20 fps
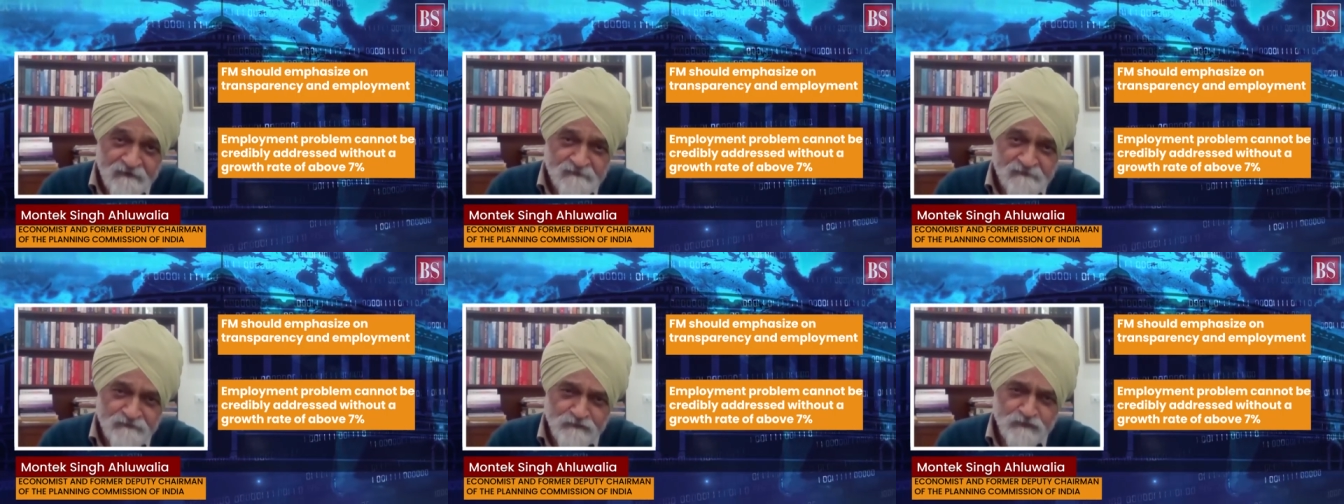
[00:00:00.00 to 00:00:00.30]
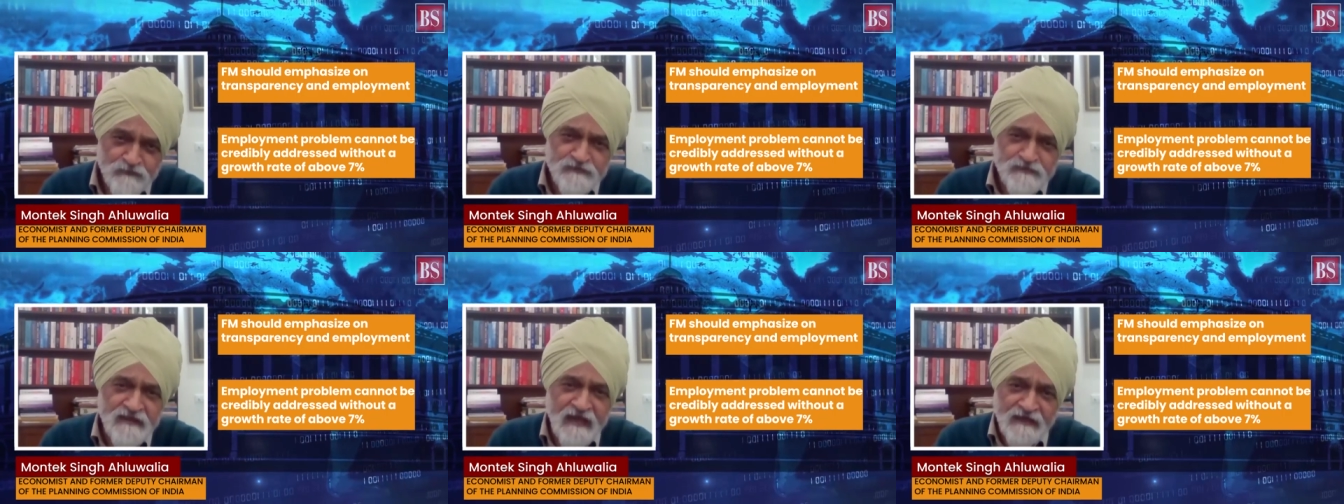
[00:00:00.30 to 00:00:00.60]

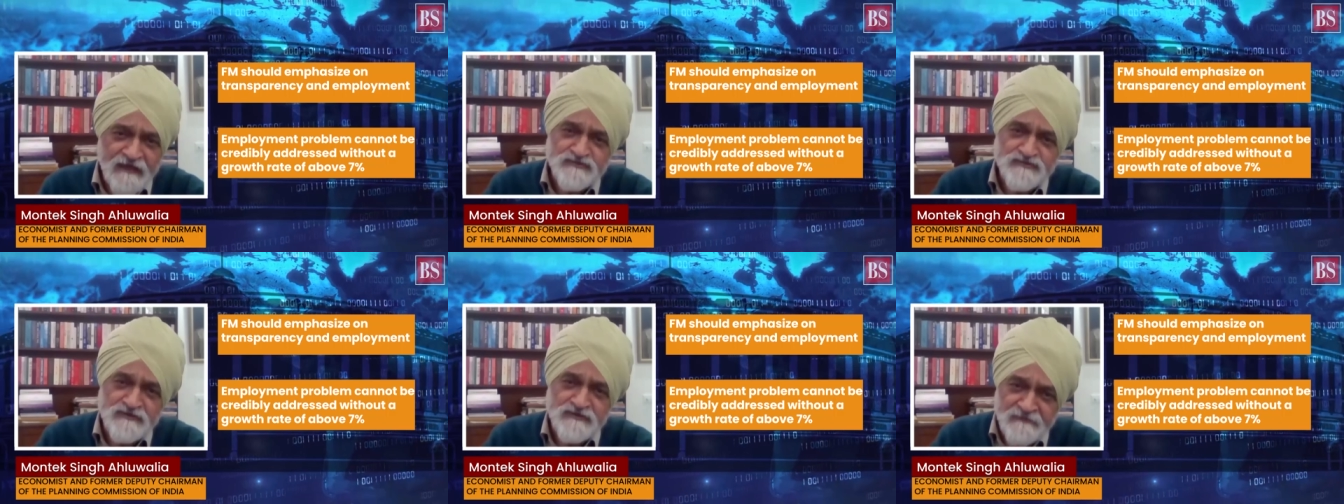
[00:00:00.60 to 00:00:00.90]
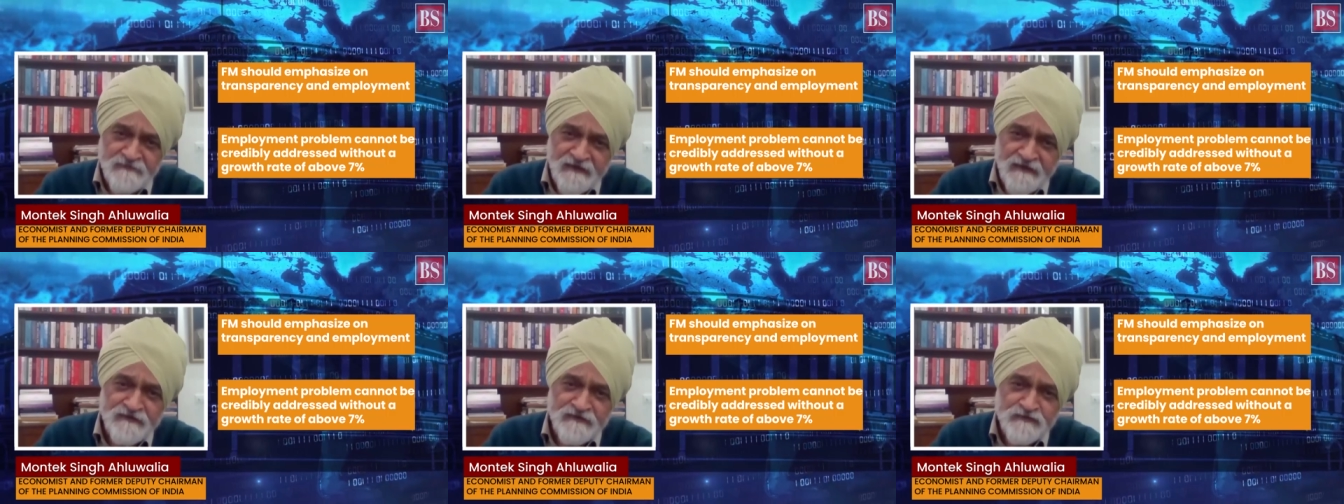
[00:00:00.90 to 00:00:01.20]
before they actually
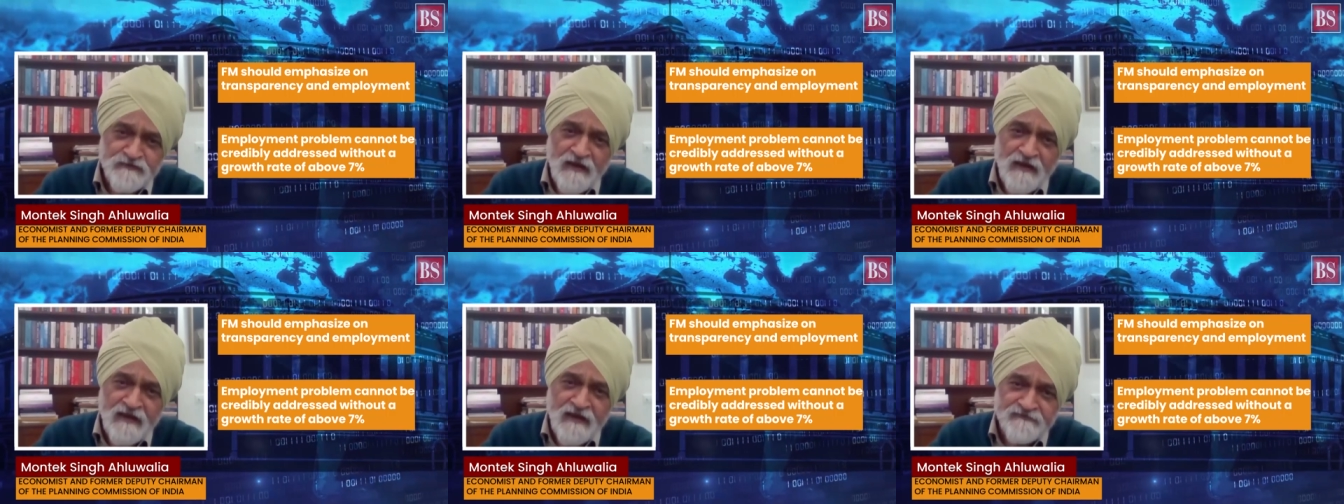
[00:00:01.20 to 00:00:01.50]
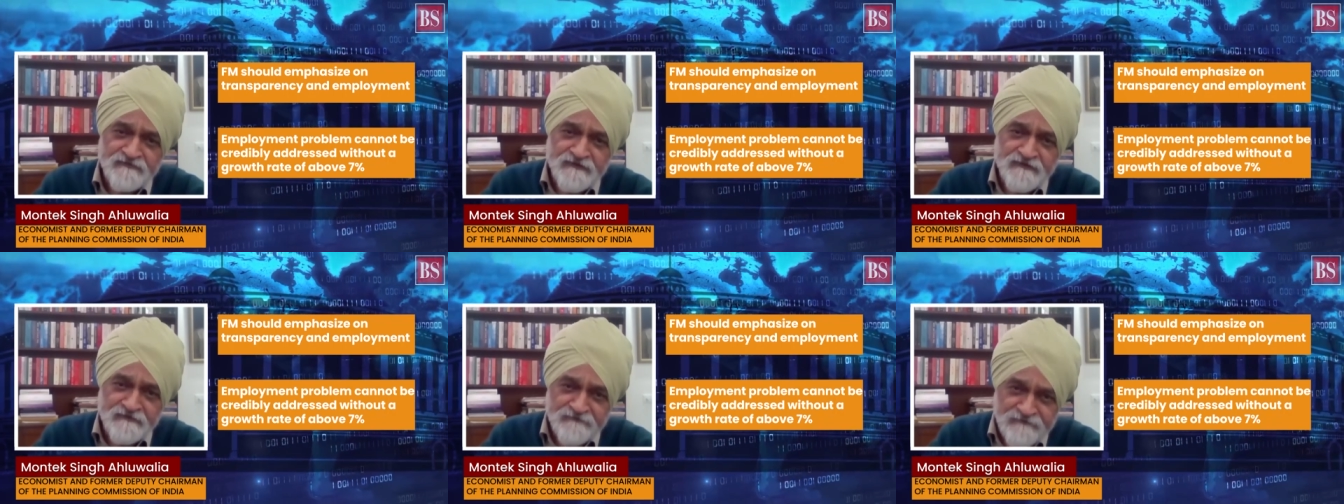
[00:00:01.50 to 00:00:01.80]
begin to
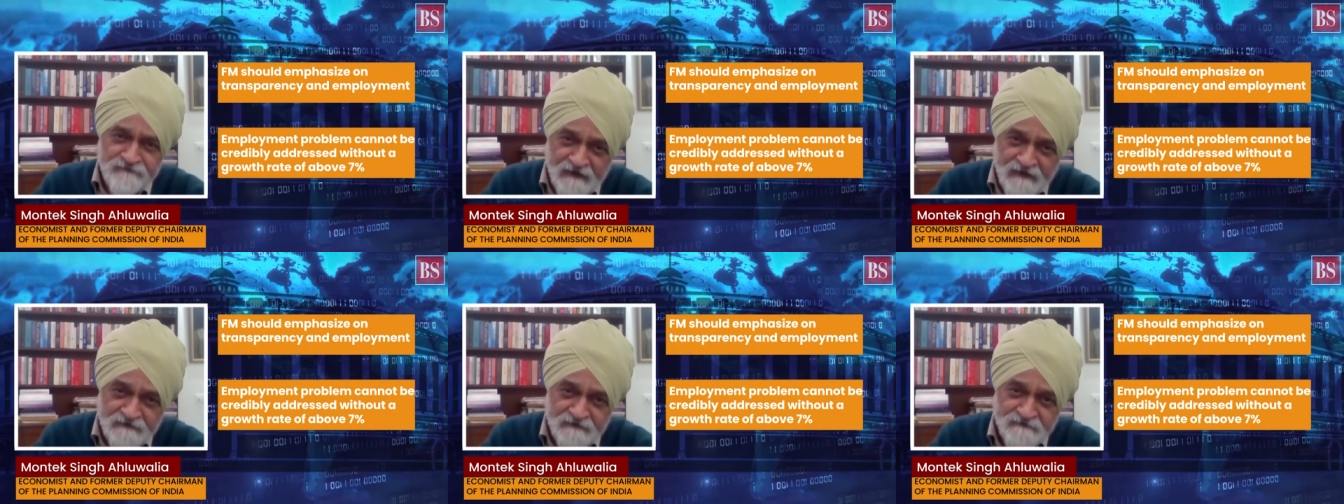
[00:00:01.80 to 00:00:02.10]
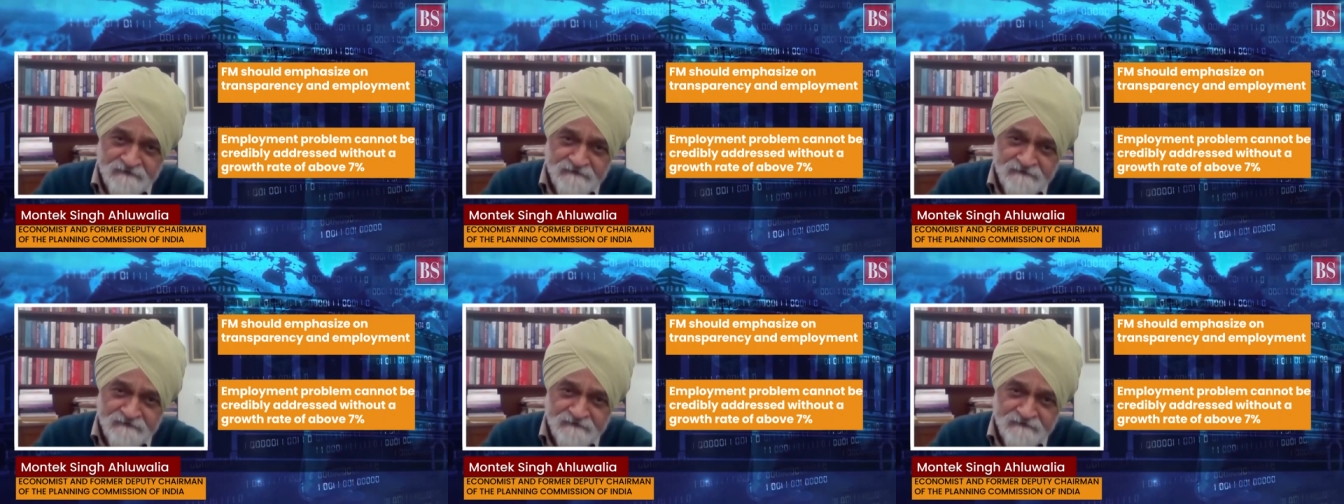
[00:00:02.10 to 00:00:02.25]
have an effect.